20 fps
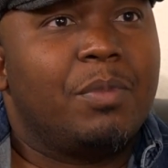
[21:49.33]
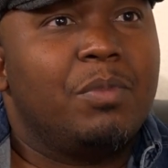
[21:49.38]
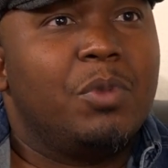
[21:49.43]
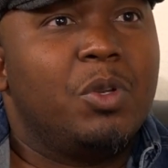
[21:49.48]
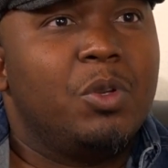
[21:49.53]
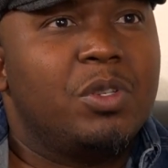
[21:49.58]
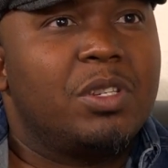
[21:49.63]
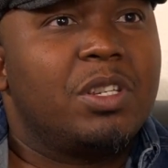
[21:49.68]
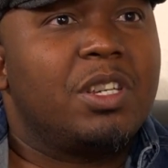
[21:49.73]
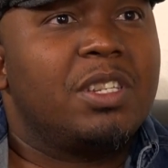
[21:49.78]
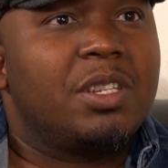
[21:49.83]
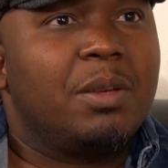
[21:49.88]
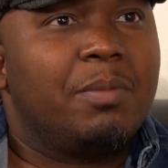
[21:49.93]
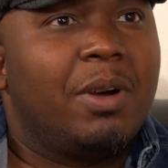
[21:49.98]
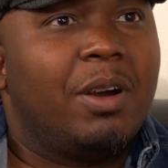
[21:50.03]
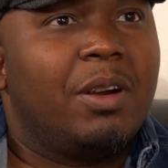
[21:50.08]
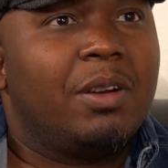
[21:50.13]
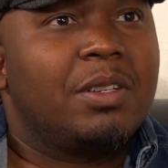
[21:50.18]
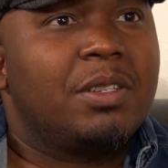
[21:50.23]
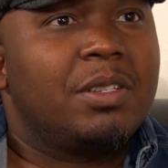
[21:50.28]
music is
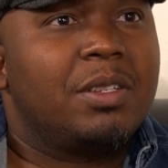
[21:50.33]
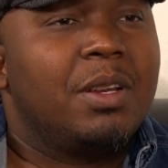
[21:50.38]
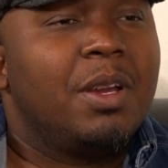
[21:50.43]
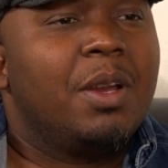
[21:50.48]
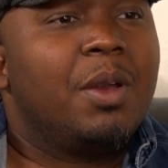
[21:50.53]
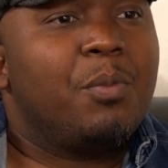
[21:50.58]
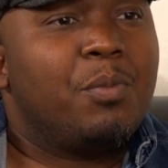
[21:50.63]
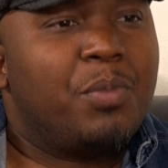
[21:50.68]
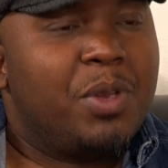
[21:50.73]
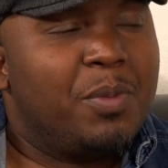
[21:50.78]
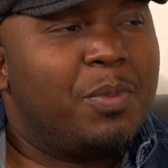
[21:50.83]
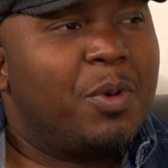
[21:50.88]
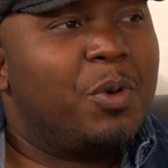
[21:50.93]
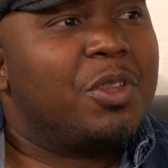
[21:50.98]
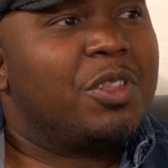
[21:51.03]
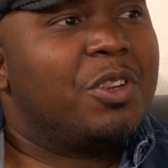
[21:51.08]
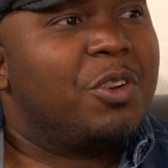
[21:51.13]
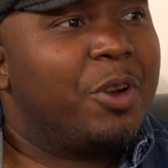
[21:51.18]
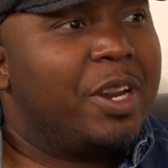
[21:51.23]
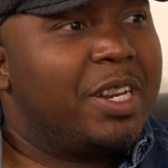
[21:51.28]
about people
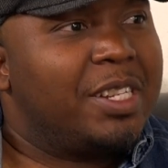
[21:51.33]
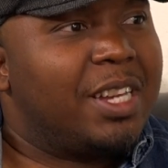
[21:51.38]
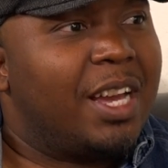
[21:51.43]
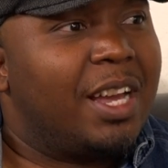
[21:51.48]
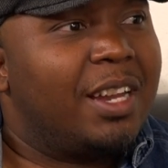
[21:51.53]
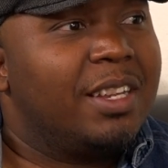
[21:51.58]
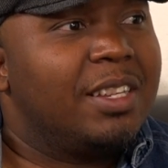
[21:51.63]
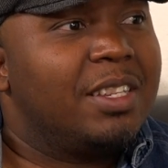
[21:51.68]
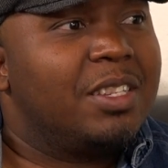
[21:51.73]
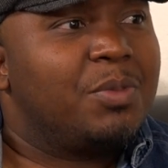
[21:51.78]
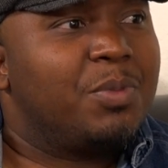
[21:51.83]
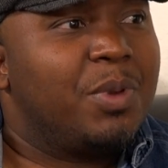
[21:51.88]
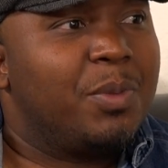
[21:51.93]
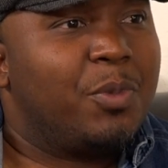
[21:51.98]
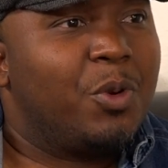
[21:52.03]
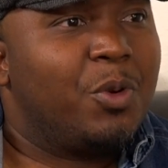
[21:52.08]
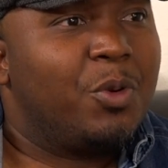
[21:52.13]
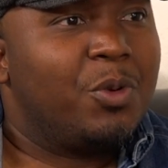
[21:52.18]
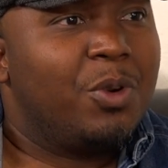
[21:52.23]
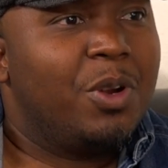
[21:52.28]
with great talents,
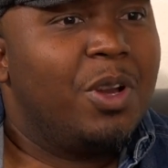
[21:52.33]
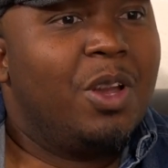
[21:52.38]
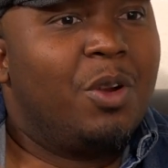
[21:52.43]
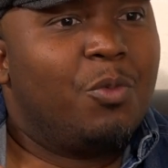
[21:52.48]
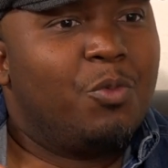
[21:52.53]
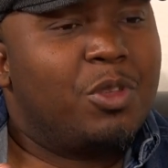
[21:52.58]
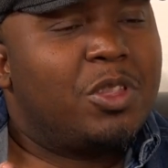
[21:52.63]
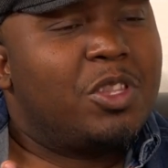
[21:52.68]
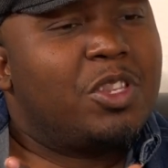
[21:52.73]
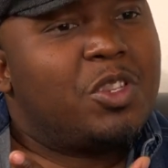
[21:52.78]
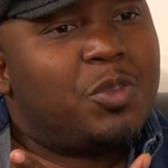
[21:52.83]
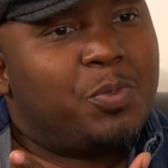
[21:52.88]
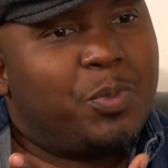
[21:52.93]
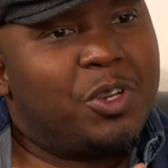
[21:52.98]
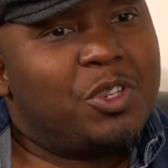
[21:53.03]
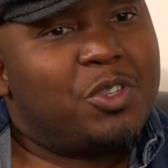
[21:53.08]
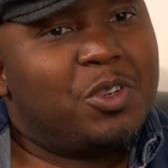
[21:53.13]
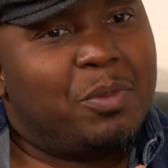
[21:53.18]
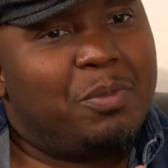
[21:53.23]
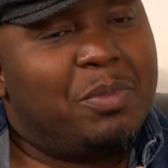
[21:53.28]
people with
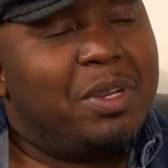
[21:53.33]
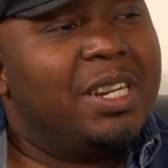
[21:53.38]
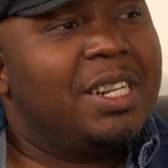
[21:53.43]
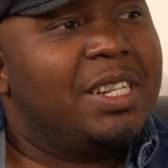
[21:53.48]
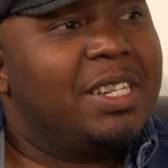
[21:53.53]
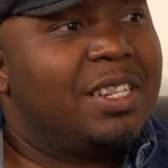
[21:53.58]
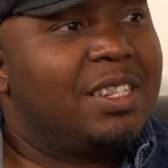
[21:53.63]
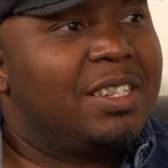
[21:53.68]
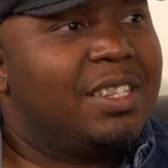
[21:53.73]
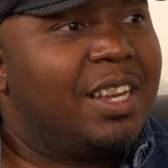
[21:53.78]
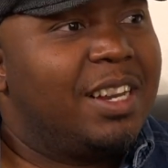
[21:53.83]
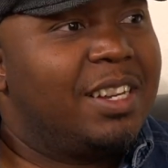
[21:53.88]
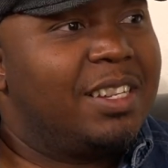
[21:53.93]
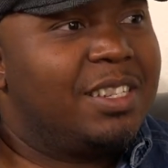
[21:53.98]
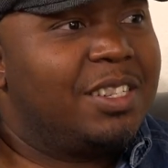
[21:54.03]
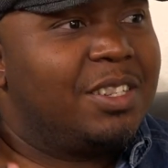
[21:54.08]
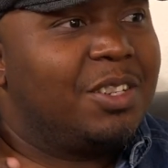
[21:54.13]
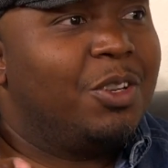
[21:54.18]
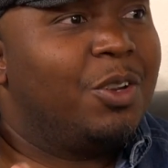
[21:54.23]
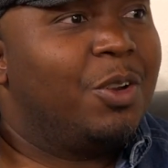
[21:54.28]
special abilities
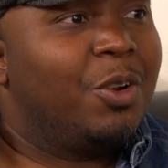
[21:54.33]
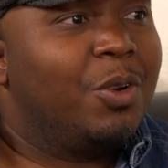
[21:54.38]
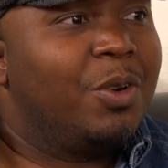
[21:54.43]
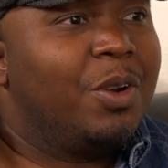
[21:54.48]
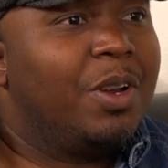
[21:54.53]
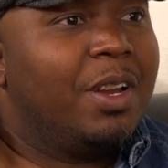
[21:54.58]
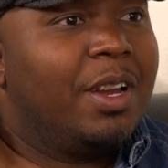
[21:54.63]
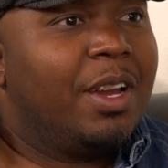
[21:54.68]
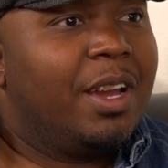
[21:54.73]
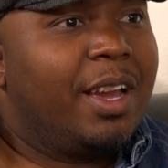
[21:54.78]
that, you know,